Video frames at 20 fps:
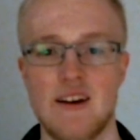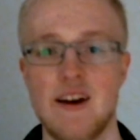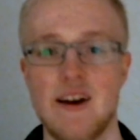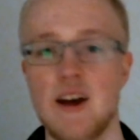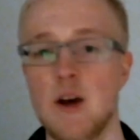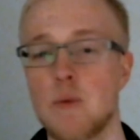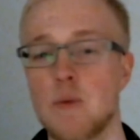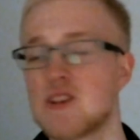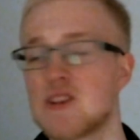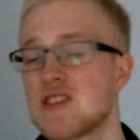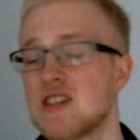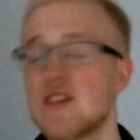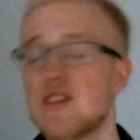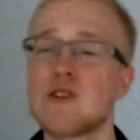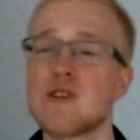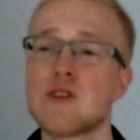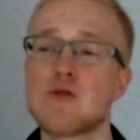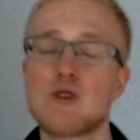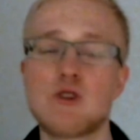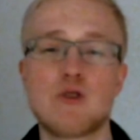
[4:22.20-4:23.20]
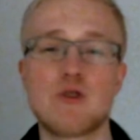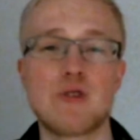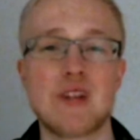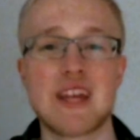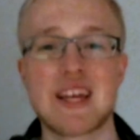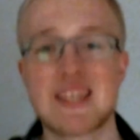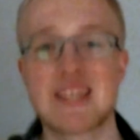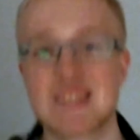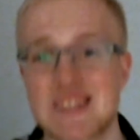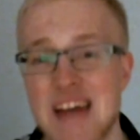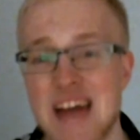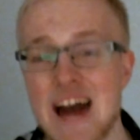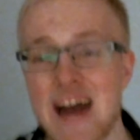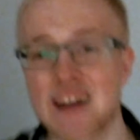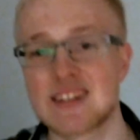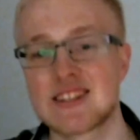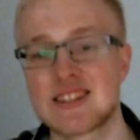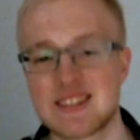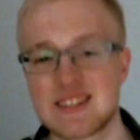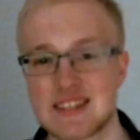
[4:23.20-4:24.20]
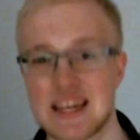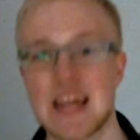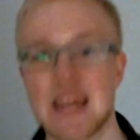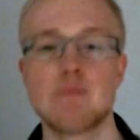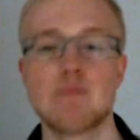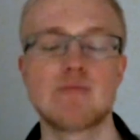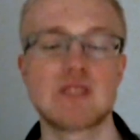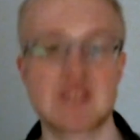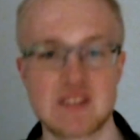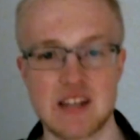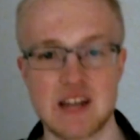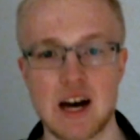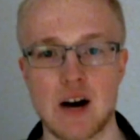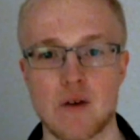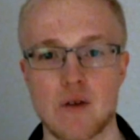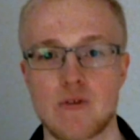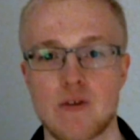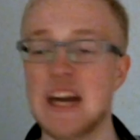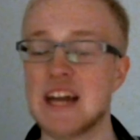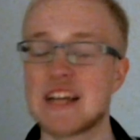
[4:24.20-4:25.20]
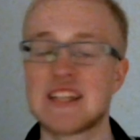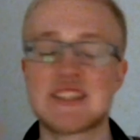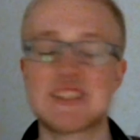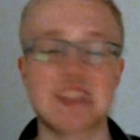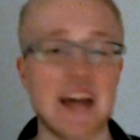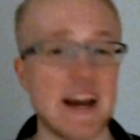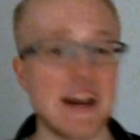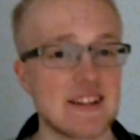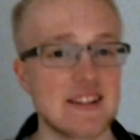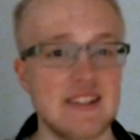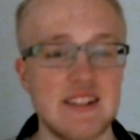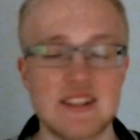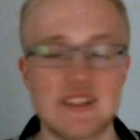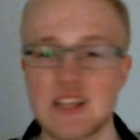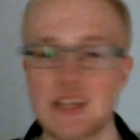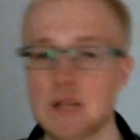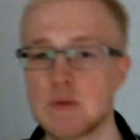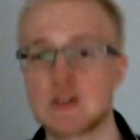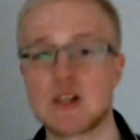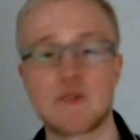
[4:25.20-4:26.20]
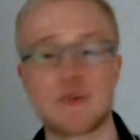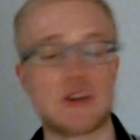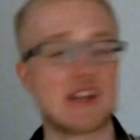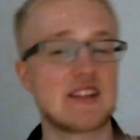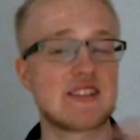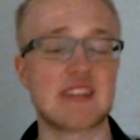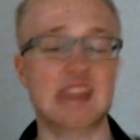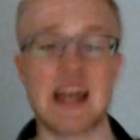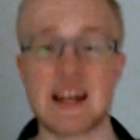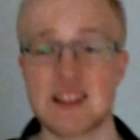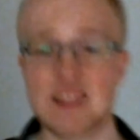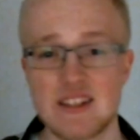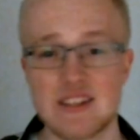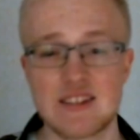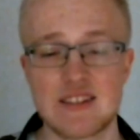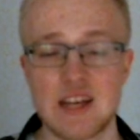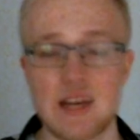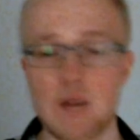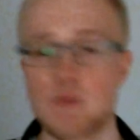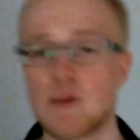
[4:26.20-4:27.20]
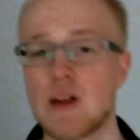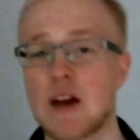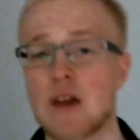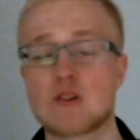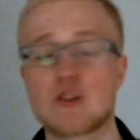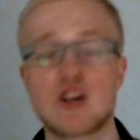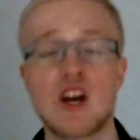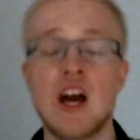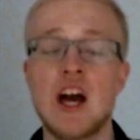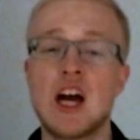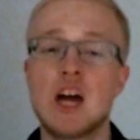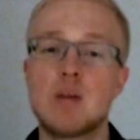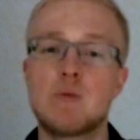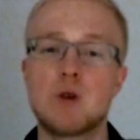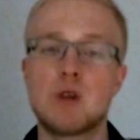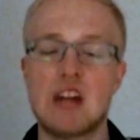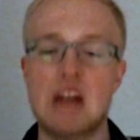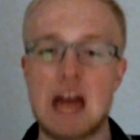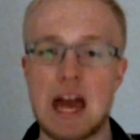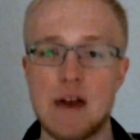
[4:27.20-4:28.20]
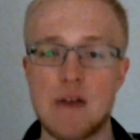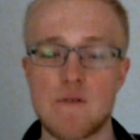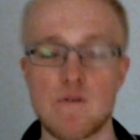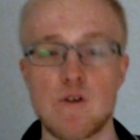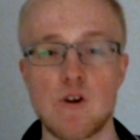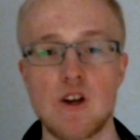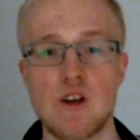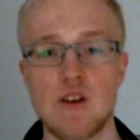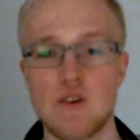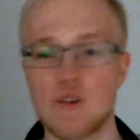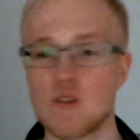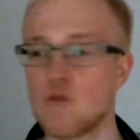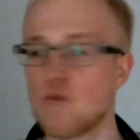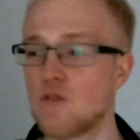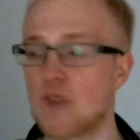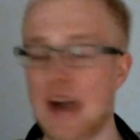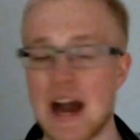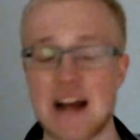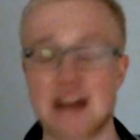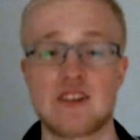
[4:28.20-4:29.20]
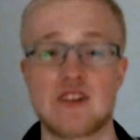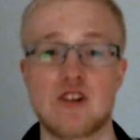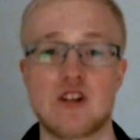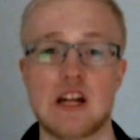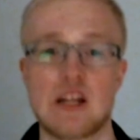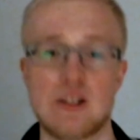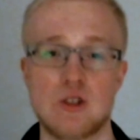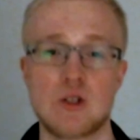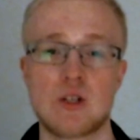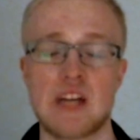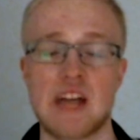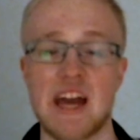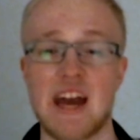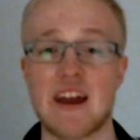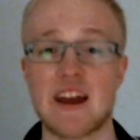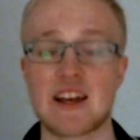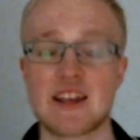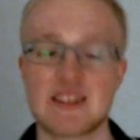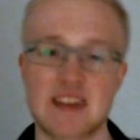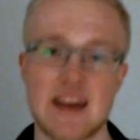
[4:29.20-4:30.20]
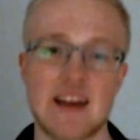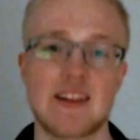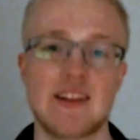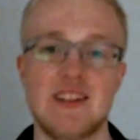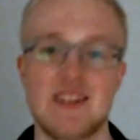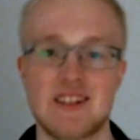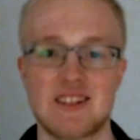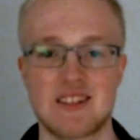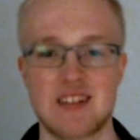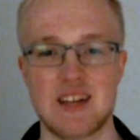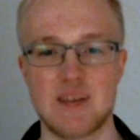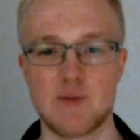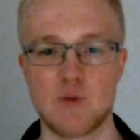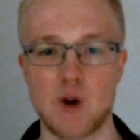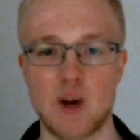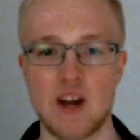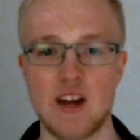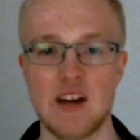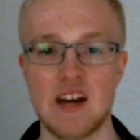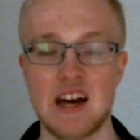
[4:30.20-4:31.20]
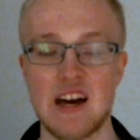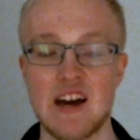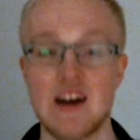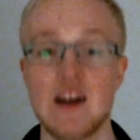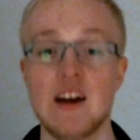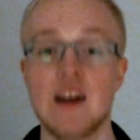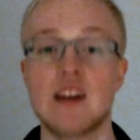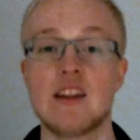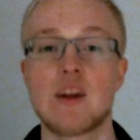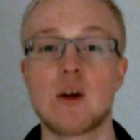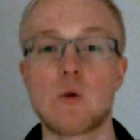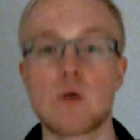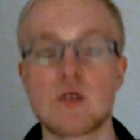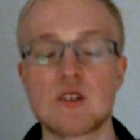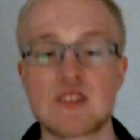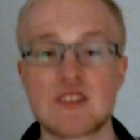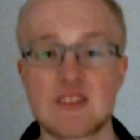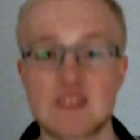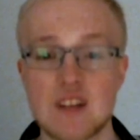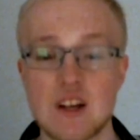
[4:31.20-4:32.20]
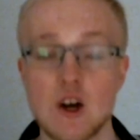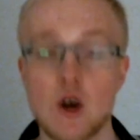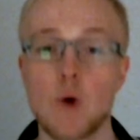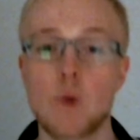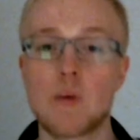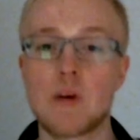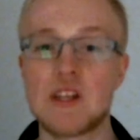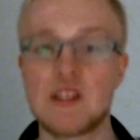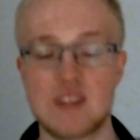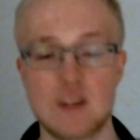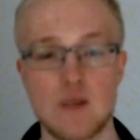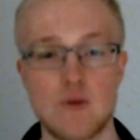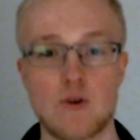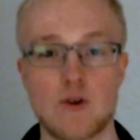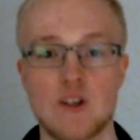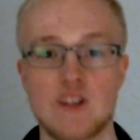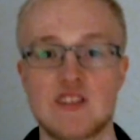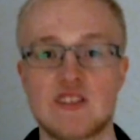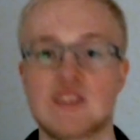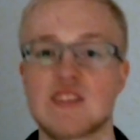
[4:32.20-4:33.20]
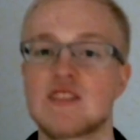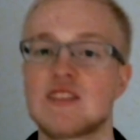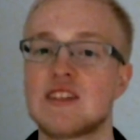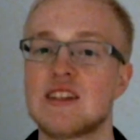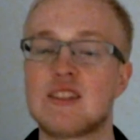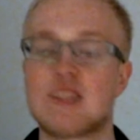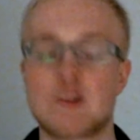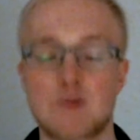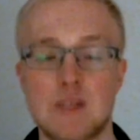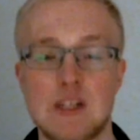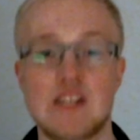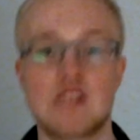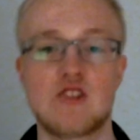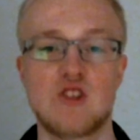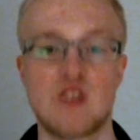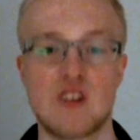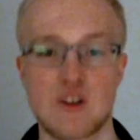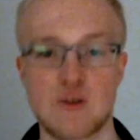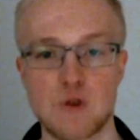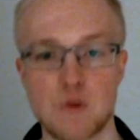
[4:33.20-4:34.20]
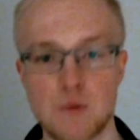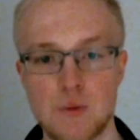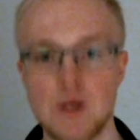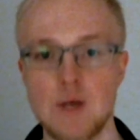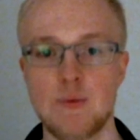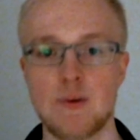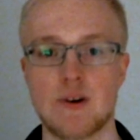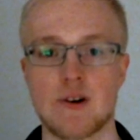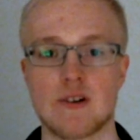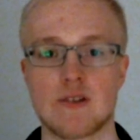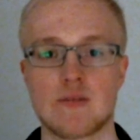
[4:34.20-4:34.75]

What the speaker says: Because even if you do the exact same stuff, exactly the same stuff in exactly the same language, and put every factor that you can exactly the same way, there will still be differences that speak to different people.